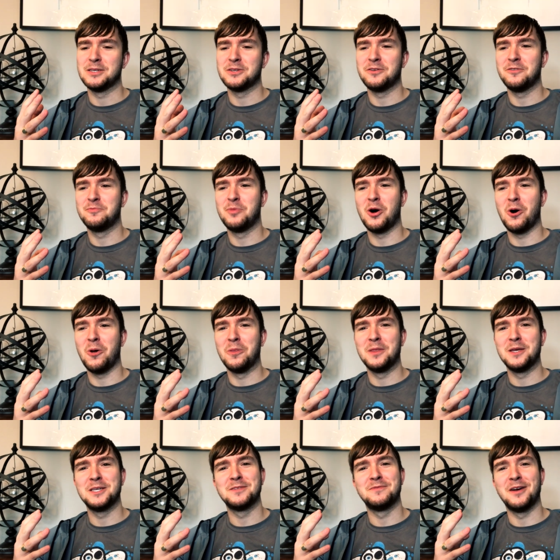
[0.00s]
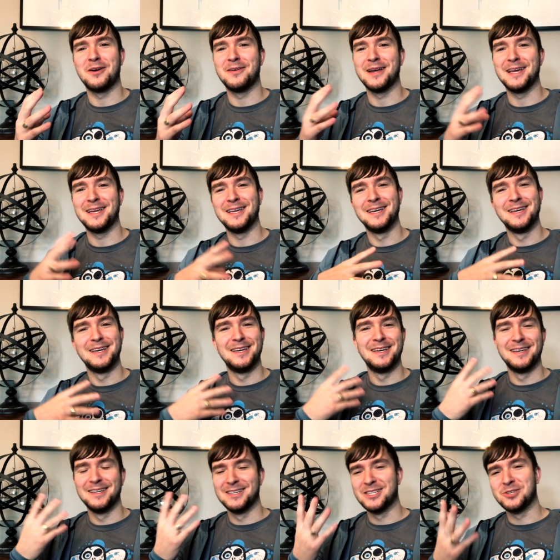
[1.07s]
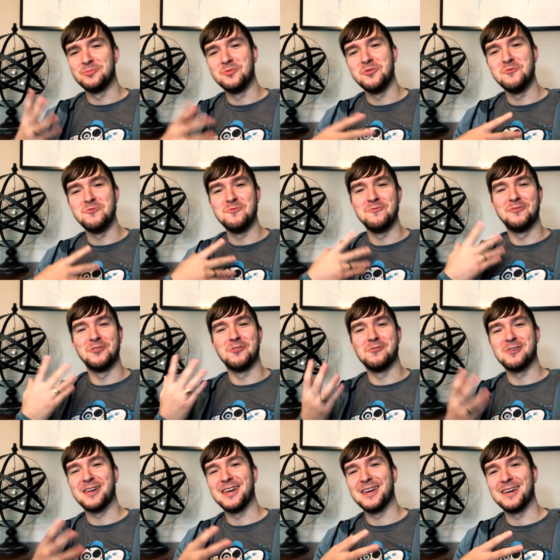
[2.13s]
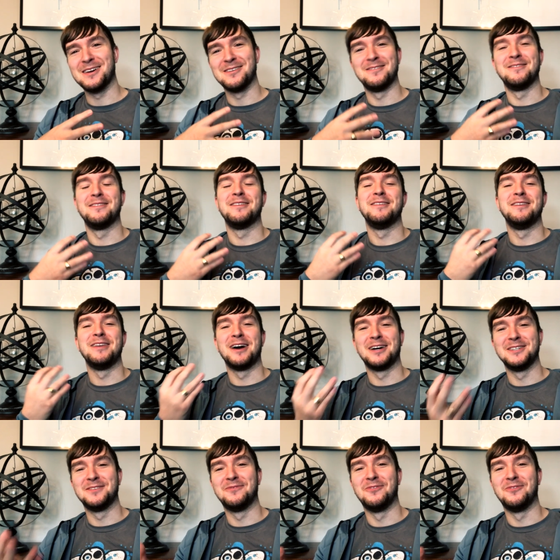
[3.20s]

They sort of put on this very smooth talking and, and nice